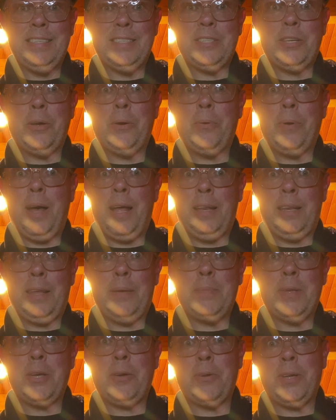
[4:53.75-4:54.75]
So
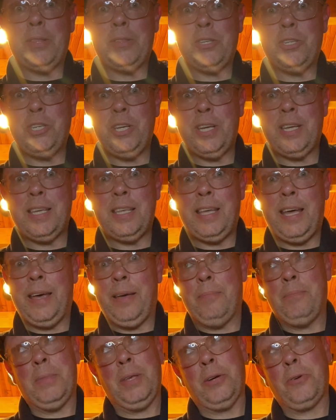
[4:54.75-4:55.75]
let me go get
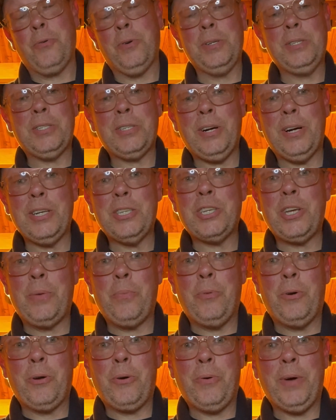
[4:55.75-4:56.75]
the cornstarch, and
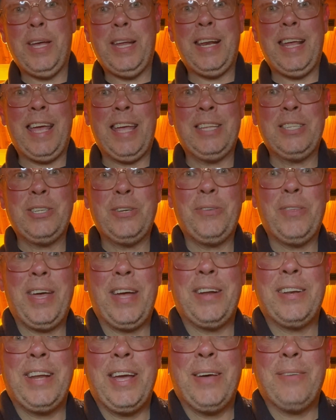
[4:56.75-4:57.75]
we'll go ahead and do
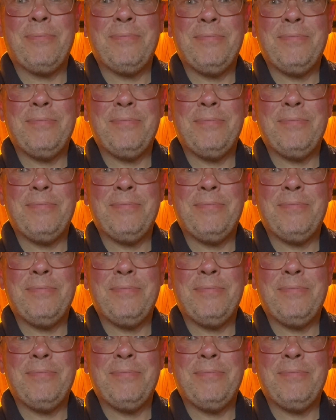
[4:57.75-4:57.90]
that now.